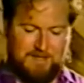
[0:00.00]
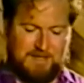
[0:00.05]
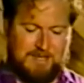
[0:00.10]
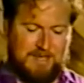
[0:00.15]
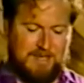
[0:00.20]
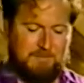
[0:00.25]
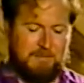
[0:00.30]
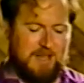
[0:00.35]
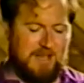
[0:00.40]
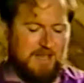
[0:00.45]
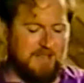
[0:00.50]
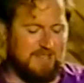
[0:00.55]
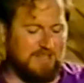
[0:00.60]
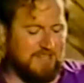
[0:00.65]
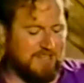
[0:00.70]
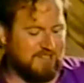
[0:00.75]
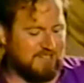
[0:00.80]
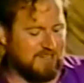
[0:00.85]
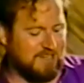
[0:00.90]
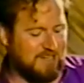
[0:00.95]
Cam Neely
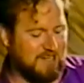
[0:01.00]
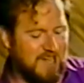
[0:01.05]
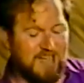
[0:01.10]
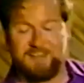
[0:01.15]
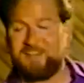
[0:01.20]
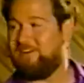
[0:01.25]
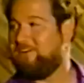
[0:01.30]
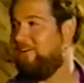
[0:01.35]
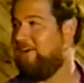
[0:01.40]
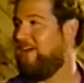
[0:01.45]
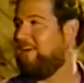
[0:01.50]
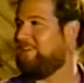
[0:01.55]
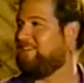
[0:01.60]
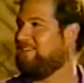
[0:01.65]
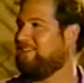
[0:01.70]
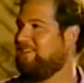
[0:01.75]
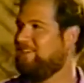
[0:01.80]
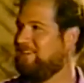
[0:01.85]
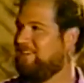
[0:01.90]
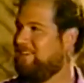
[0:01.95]
is not correct.
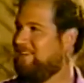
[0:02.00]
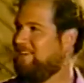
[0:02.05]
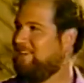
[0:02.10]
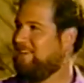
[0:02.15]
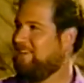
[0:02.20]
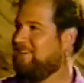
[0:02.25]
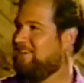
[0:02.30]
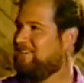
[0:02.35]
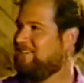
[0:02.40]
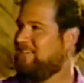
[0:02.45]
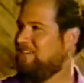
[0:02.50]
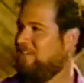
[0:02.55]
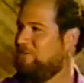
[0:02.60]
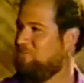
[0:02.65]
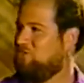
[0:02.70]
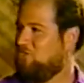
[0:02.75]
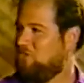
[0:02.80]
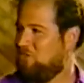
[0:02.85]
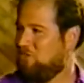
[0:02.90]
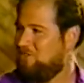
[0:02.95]

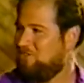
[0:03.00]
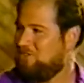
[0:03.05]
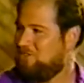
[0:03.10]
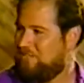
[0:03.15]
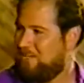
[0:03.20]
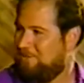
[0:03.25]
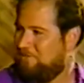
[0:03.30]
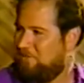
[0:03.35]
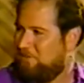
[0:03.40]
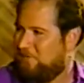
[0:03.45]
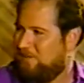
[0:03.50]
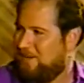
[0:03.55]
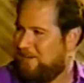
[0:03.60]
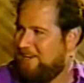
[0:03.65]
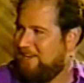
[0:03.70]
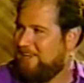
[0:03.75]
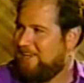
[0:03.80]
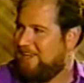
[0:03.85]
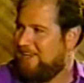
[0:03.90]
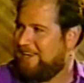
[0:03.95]
team two, team
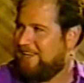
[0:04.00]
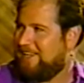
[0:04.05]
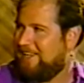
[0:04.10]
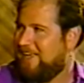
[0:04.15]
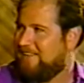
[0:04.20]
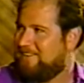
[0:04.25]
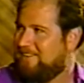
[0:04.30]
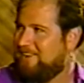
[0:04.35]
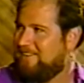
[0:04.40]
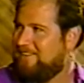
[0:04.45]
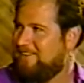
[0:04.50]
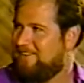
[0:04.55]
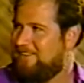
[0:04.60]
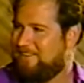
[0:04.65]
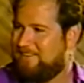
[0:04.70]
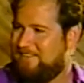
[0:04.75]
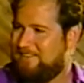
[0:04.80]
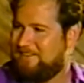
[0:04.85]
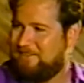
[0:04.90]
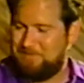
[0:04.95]
three, any
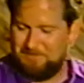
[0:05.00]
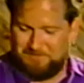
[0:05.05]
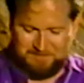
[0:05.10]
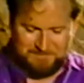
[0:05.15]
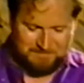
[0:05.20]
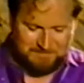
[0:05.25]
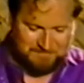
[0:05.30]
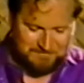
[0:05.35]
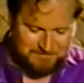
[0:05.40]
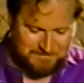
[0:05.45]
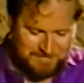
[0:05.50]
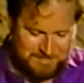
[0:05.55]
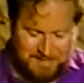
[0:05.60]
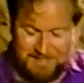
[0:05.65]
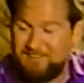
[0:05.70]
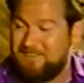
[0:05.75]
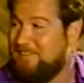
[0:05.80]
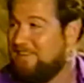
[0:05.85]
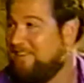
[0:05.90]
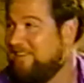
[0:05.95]
guesses? Yes.